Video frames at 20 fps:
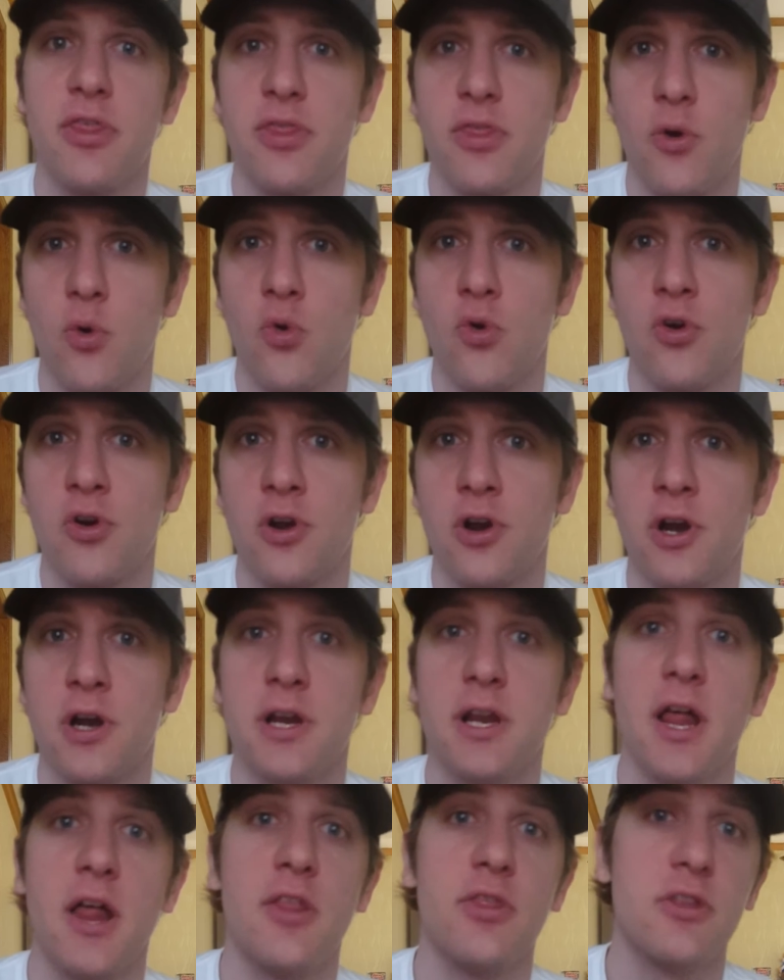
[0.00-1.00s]

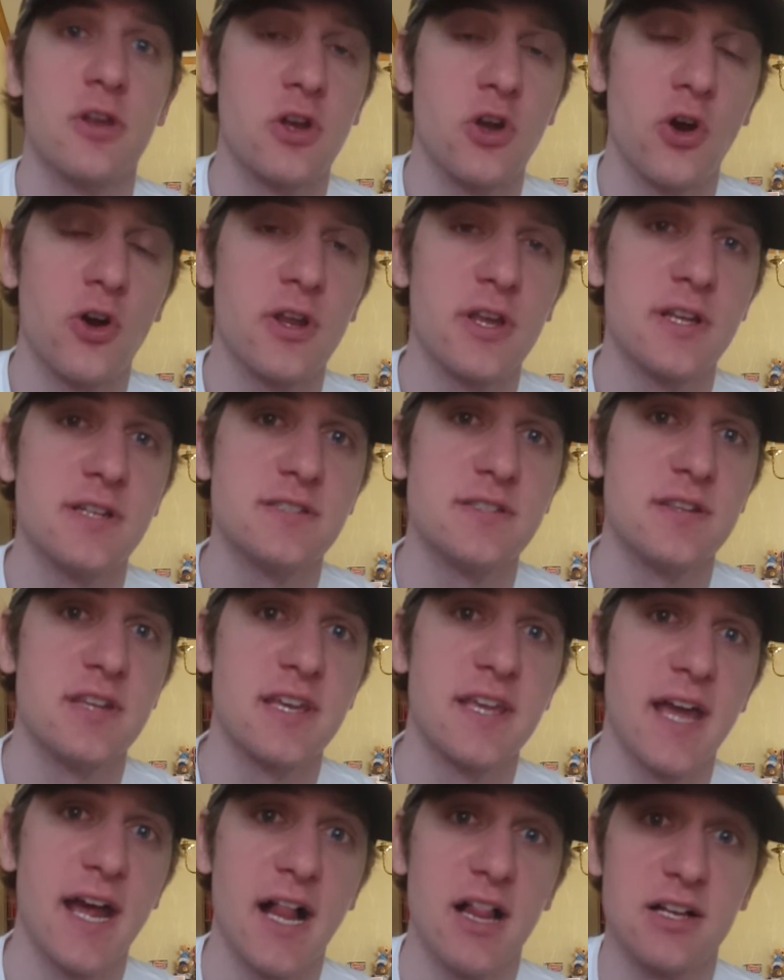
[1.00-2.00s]
Thor, the Guardians of the
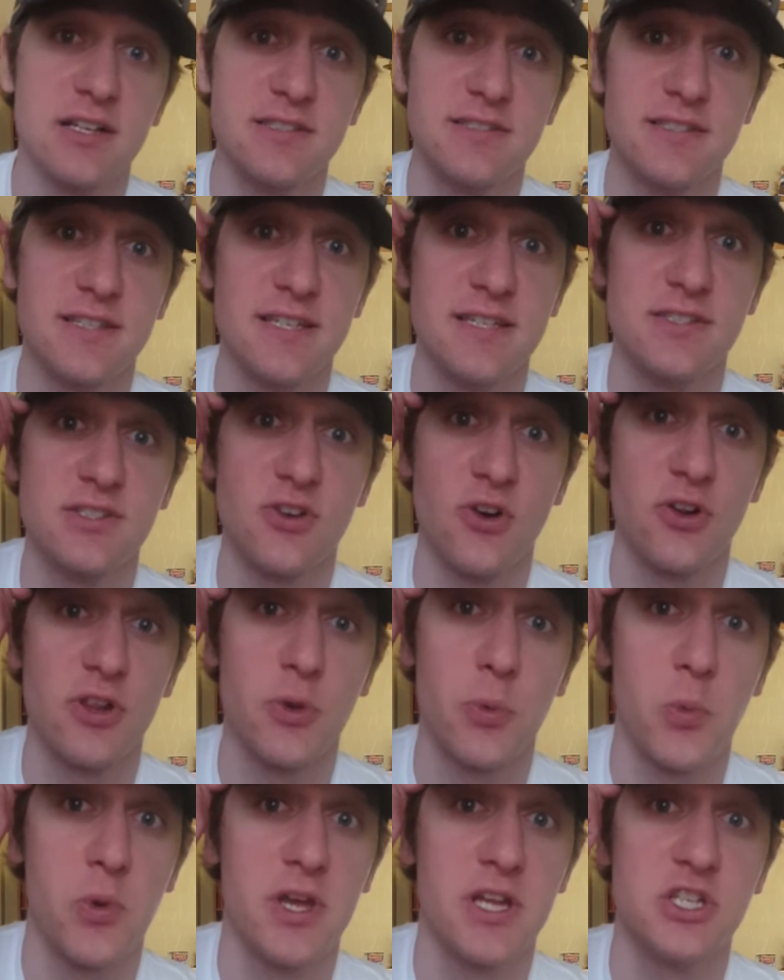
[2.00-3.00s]
Galaxy,
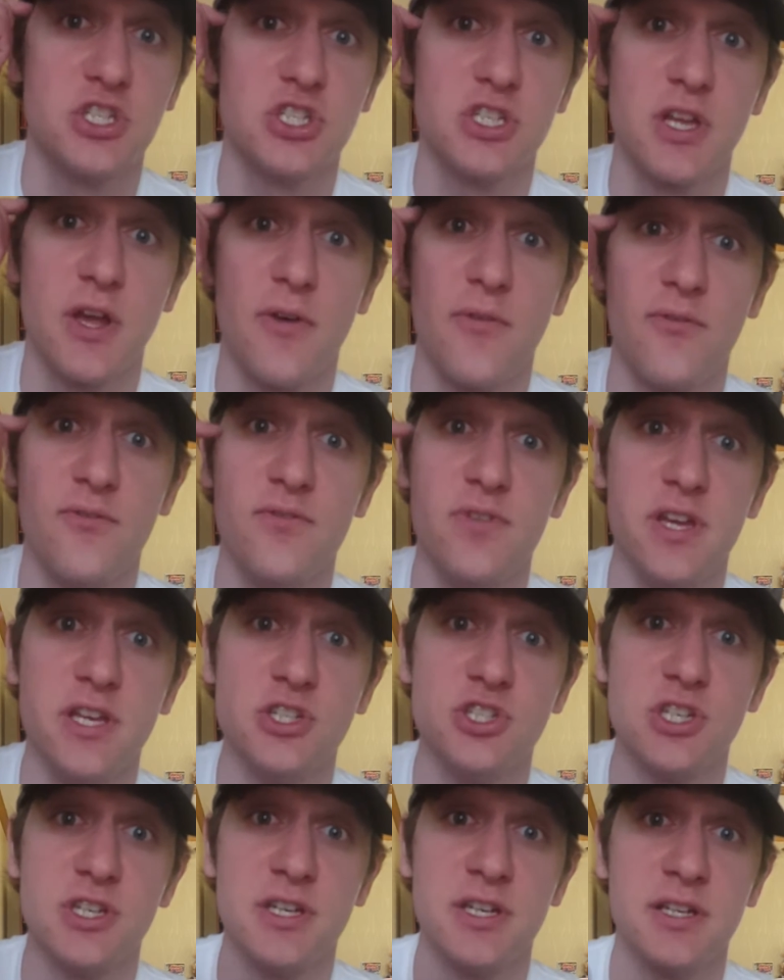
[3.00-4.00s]
Scarlet Witch,
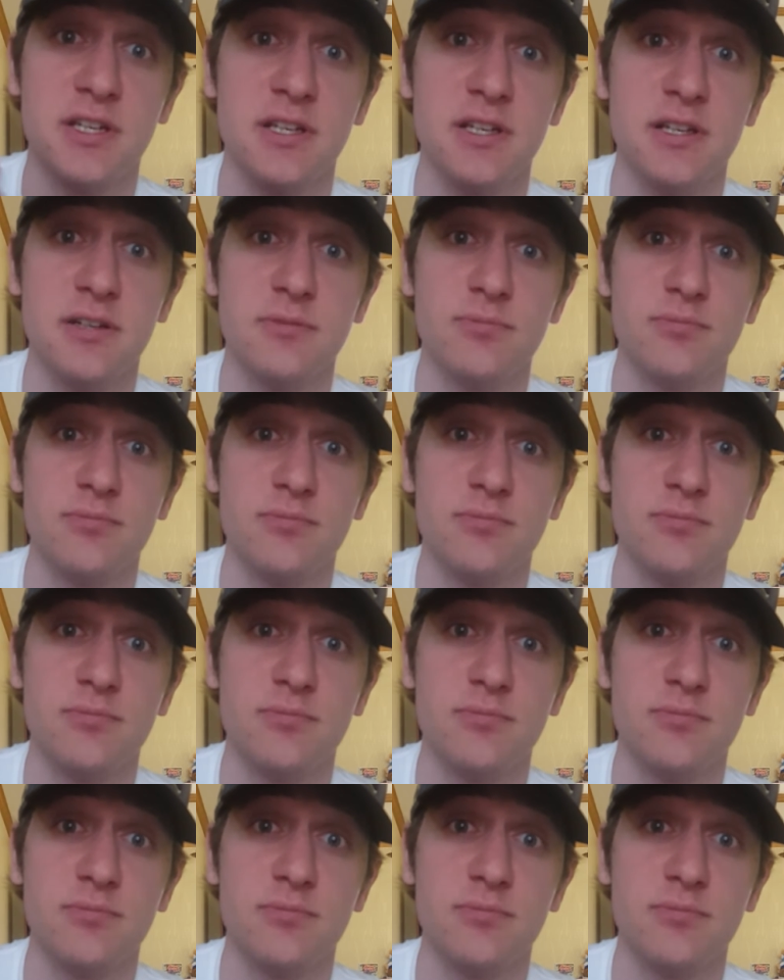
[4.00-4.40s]
Vision,